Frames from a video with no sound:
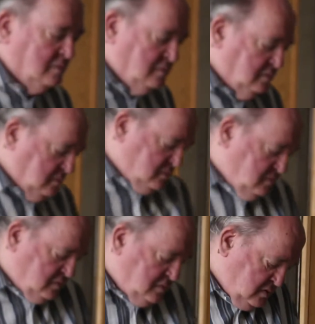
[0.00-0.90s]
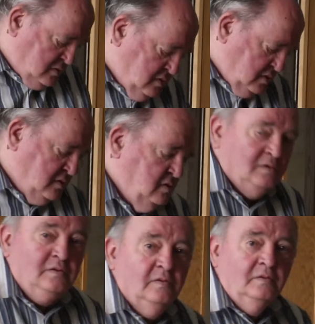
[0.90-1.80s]
from anyone, from
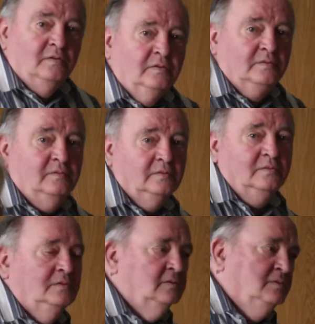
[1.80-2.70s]
the staff here